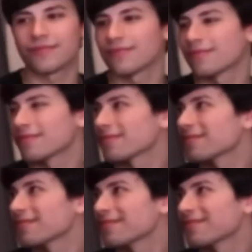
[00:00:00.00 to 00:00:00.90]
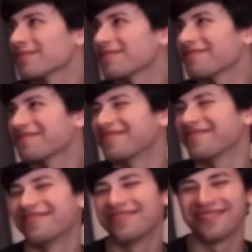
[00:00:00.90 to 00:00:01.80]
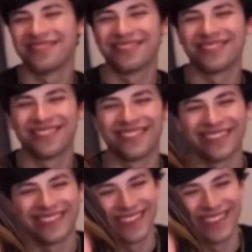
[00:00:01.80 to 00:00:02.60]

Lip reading: (silent)